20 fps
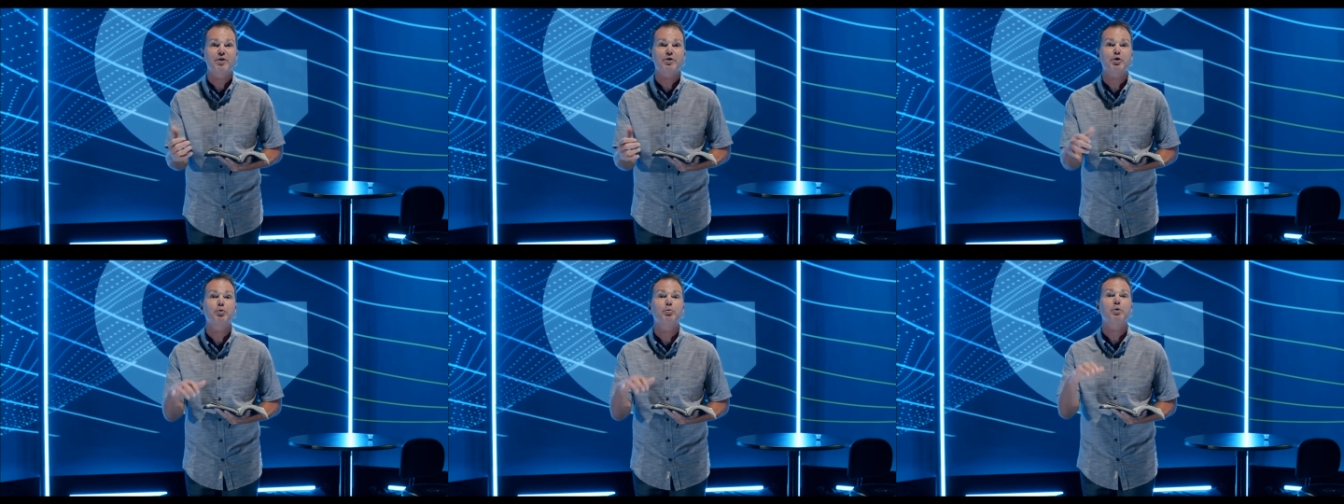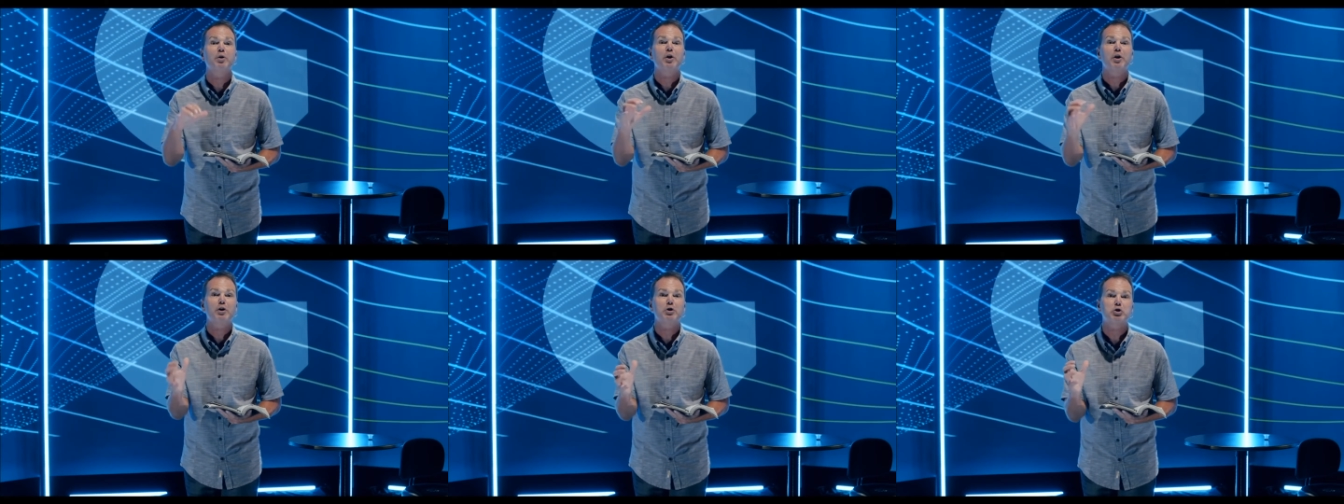and
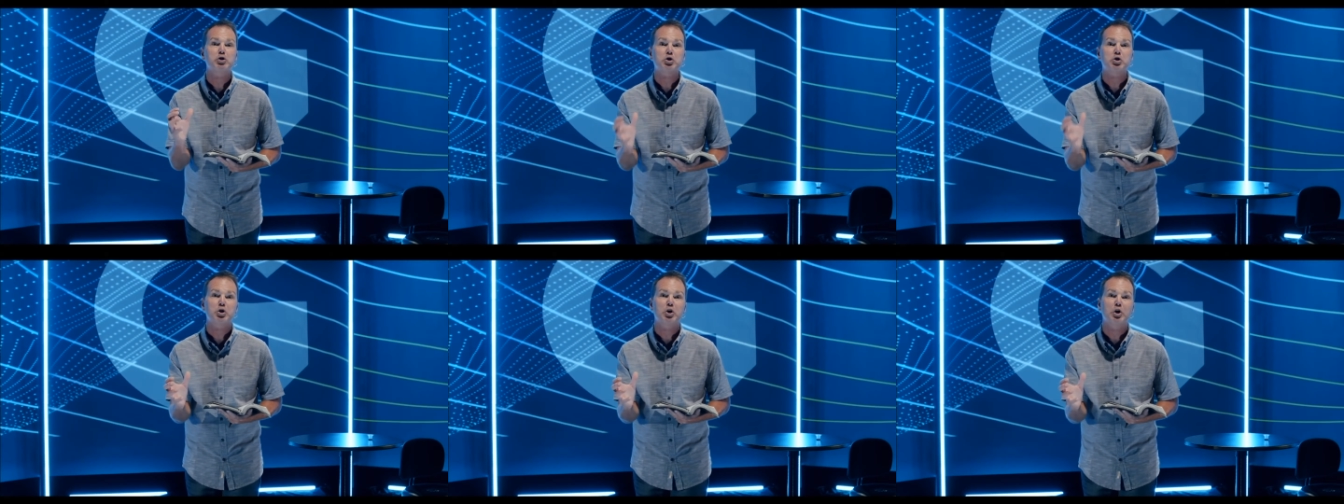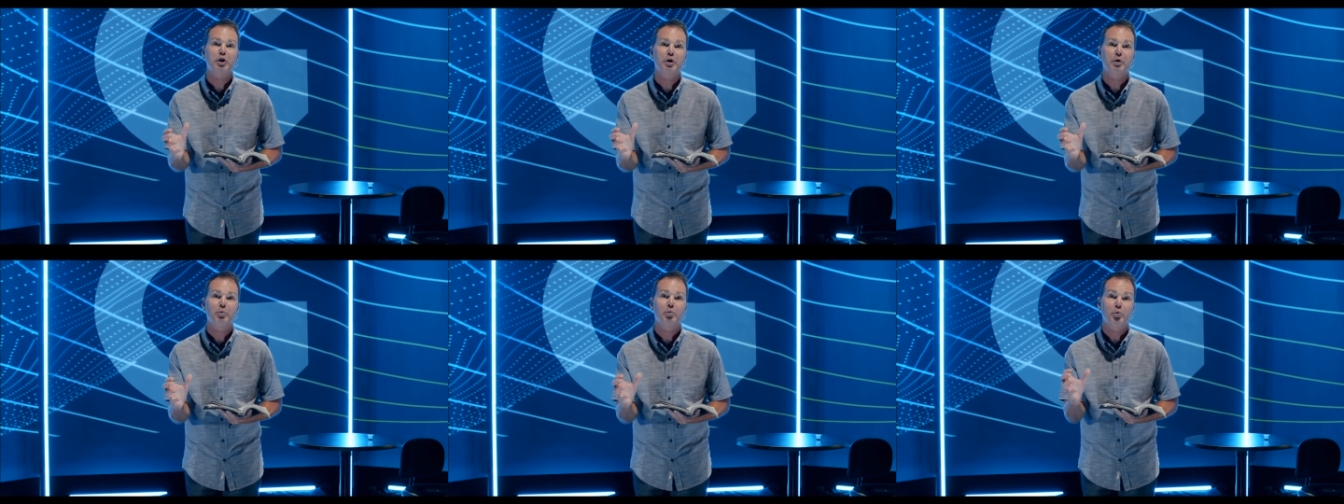religious
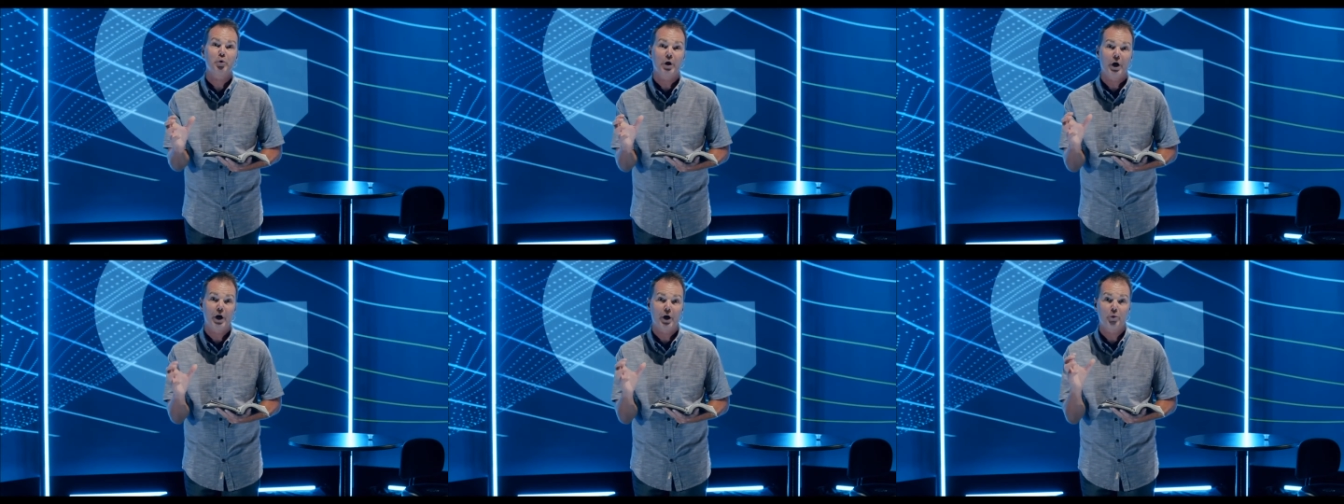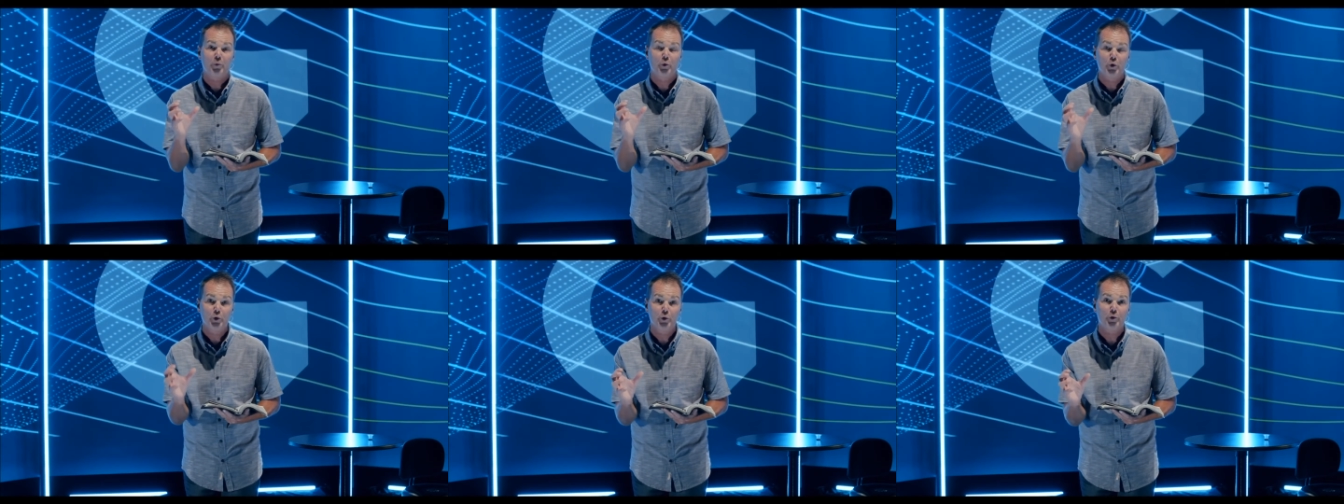
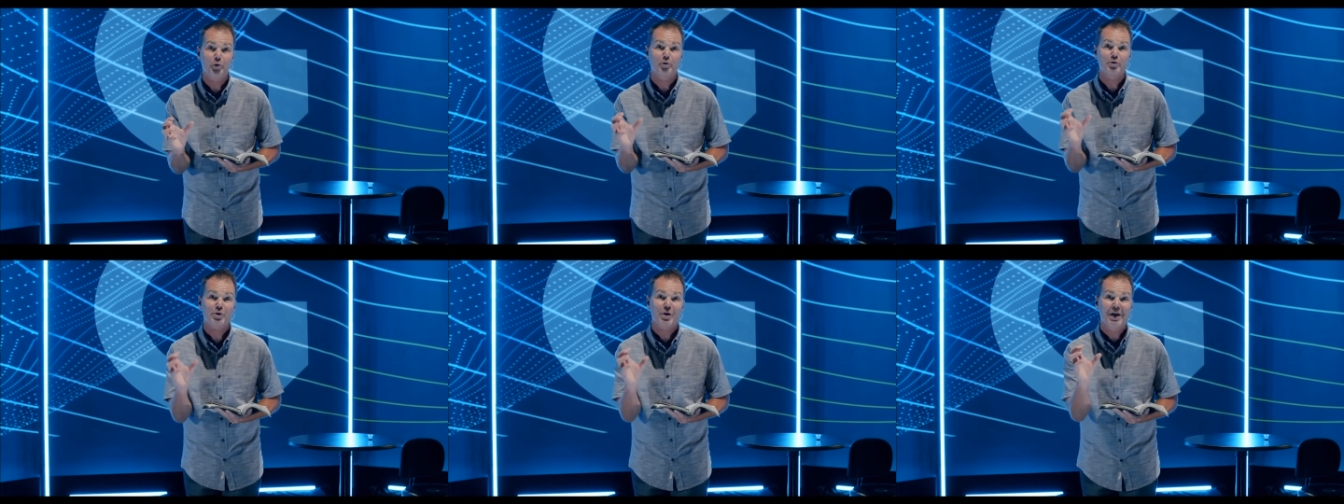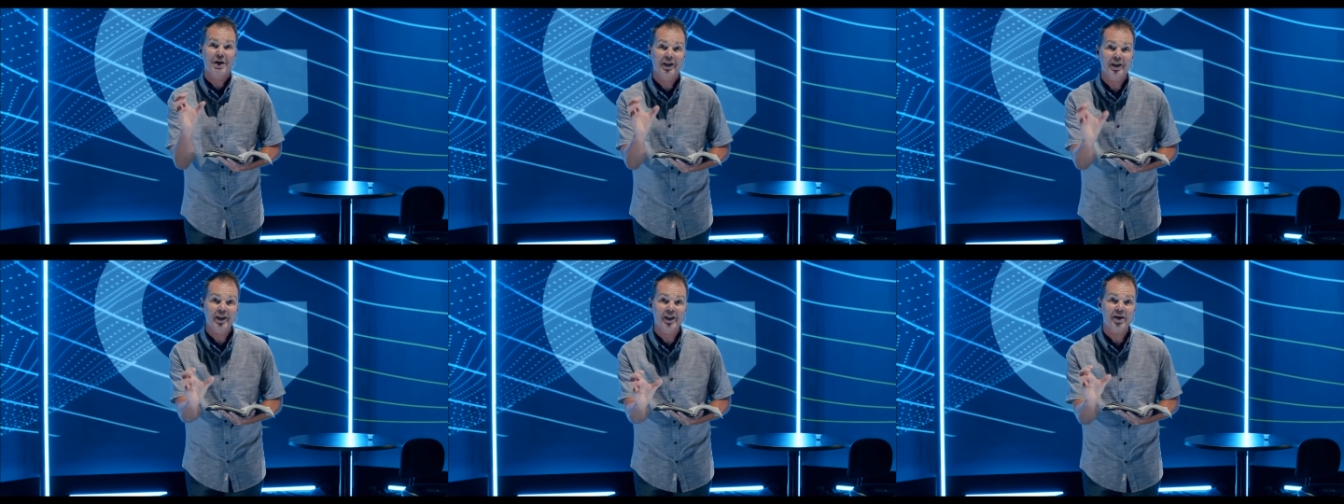rulers
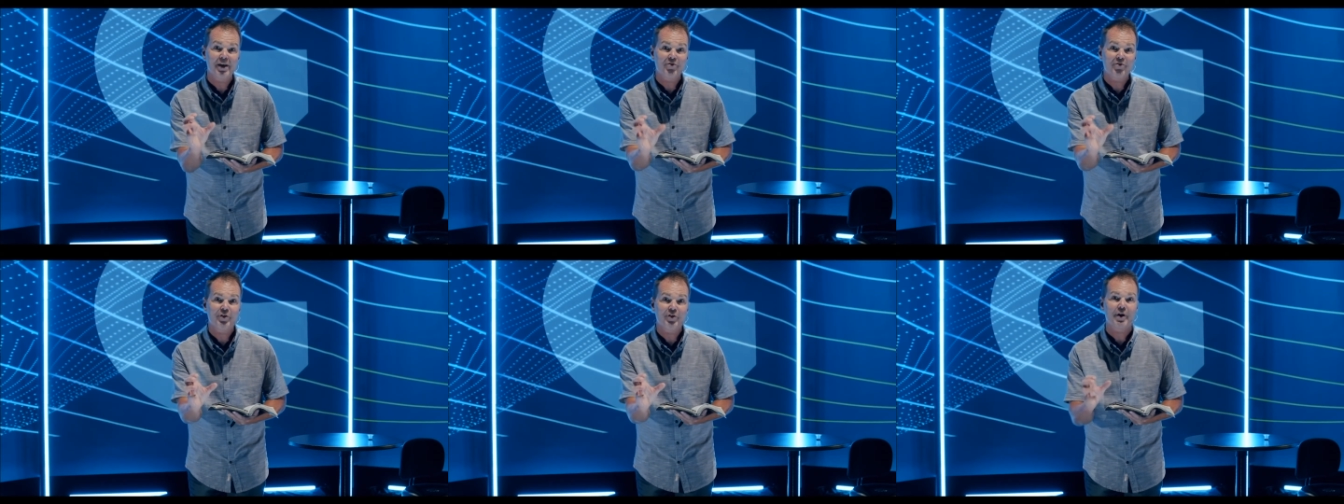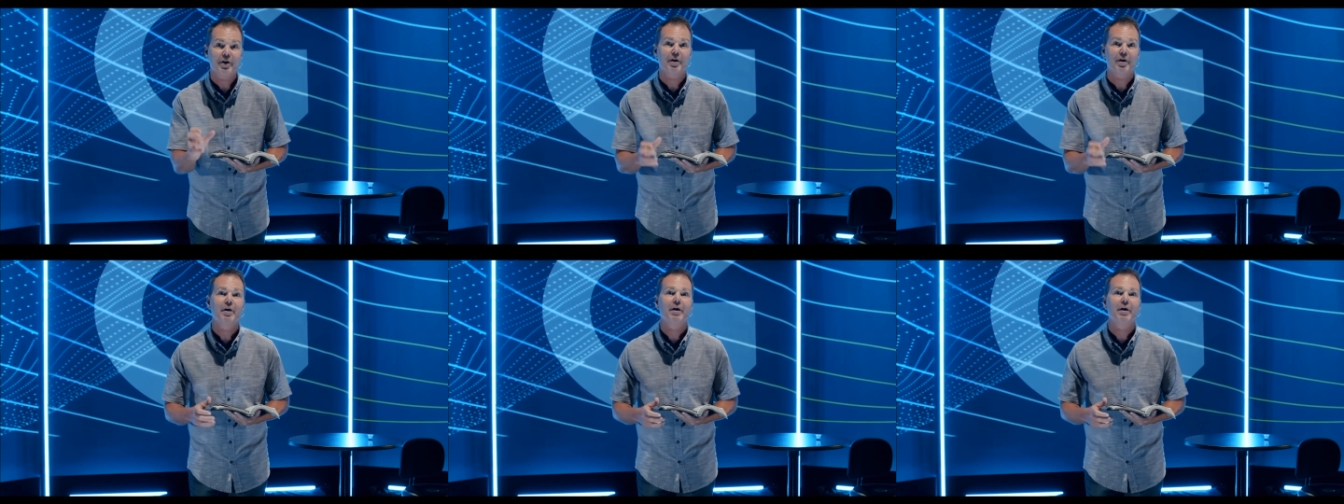live there